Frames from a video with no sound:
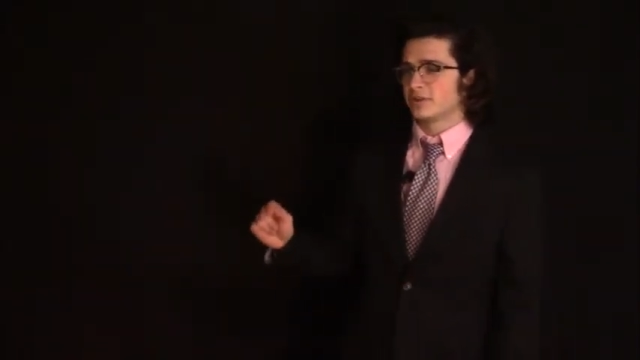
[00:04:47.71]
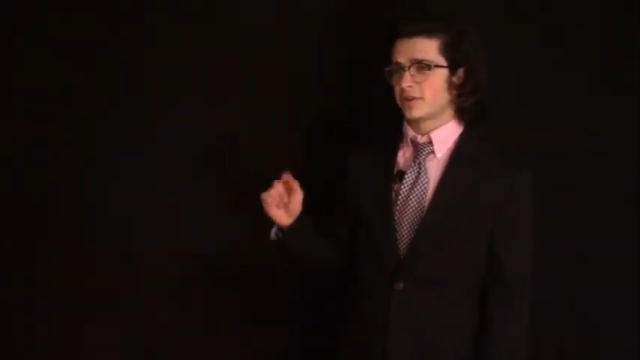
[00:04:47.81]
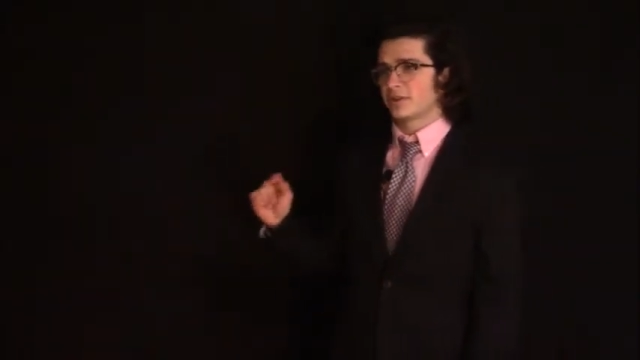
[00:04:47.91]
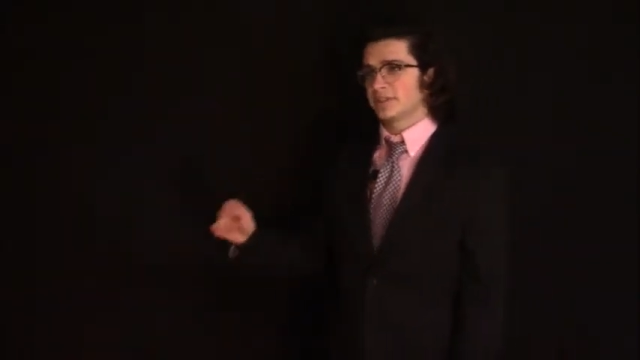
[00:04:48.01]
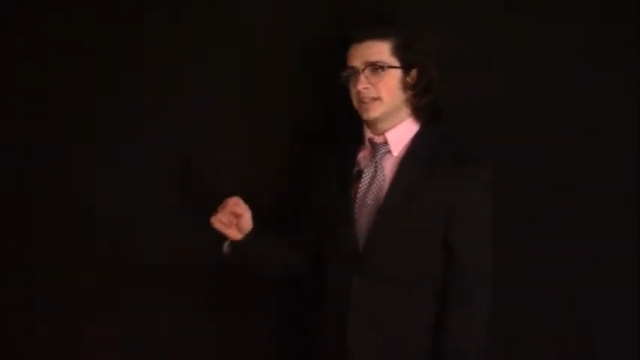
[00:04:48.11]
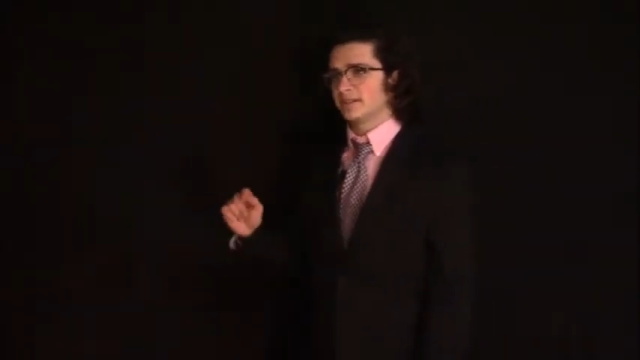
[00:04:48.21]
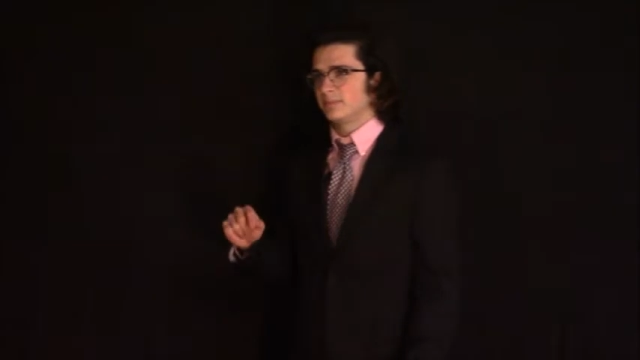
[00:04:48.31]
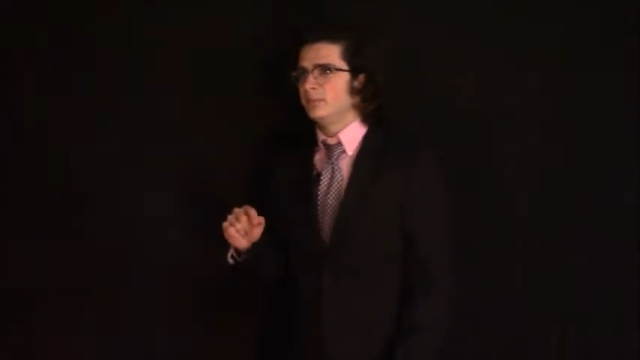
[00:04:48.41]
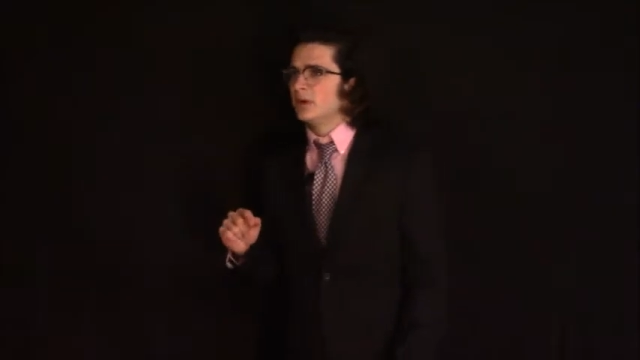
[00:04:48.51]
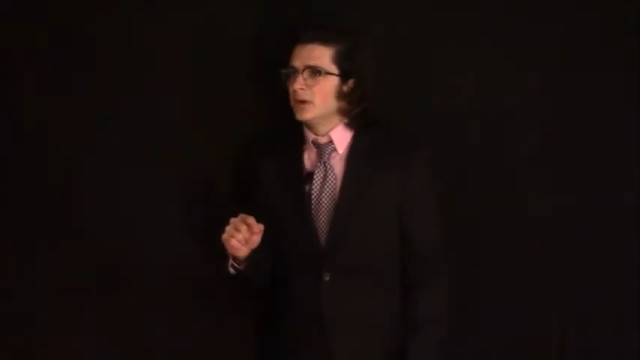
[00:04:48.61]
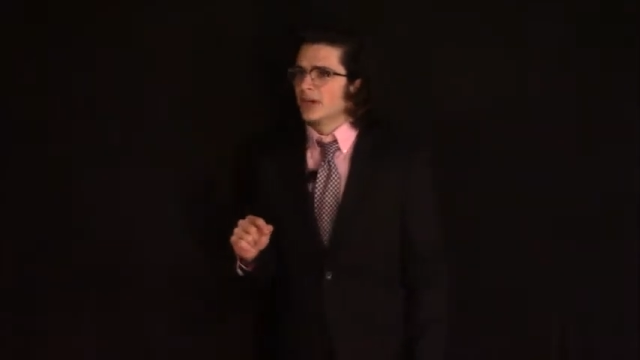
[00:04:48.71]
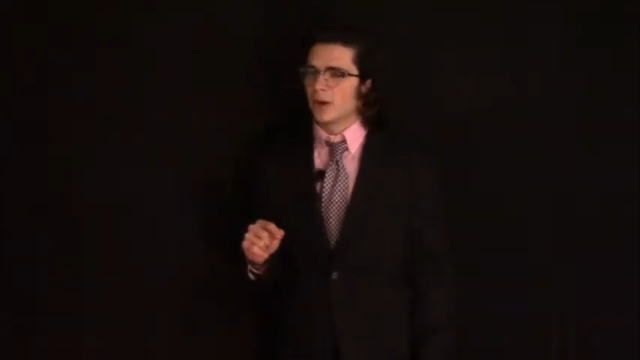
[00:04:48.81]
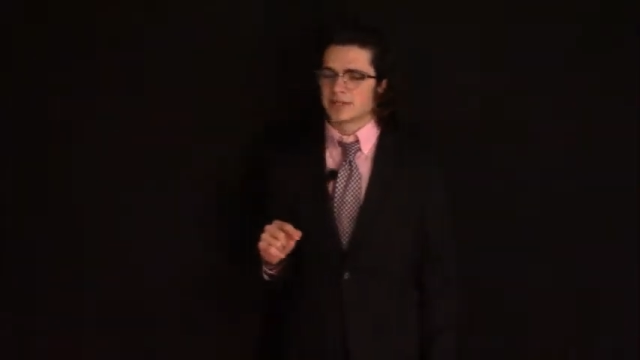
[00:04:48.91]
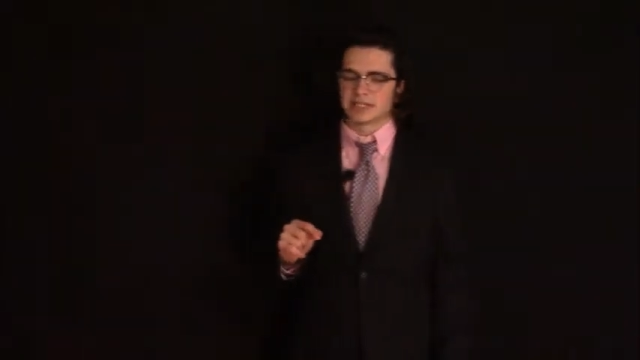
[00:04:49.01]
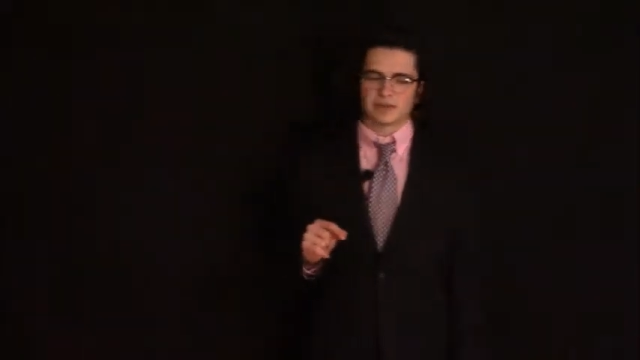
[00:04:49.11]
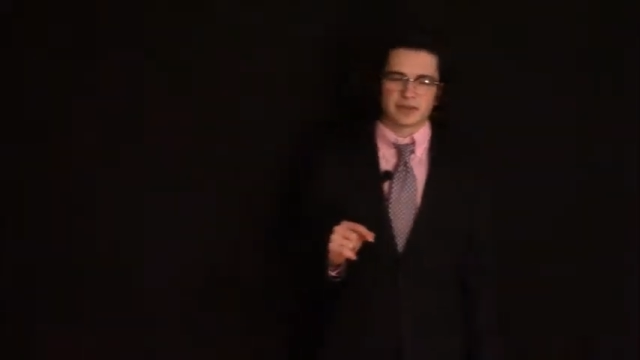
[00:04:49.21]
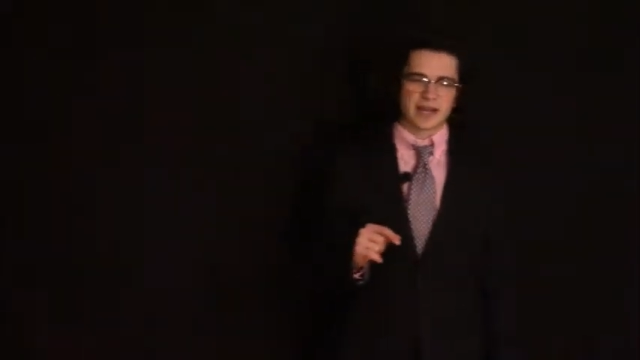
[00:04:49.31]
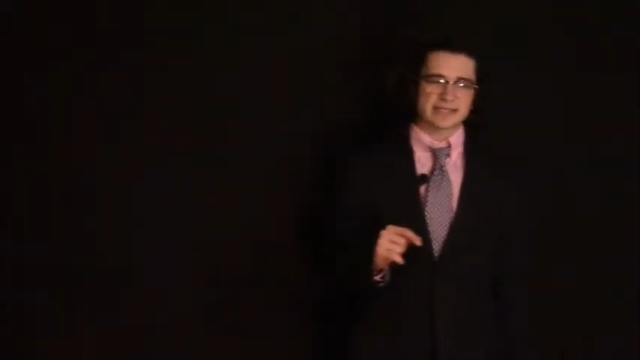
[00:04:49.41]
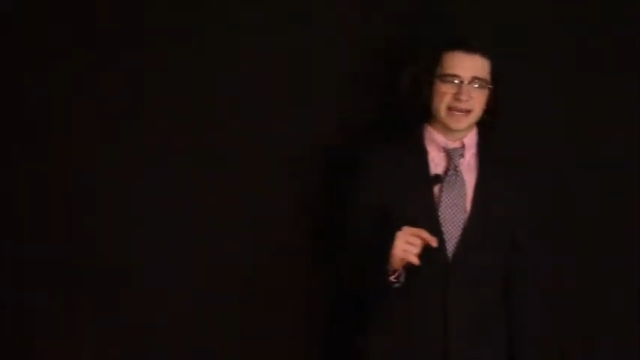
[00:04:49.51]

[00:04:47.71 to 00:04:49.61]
and the girls had to go and dance with all the guys.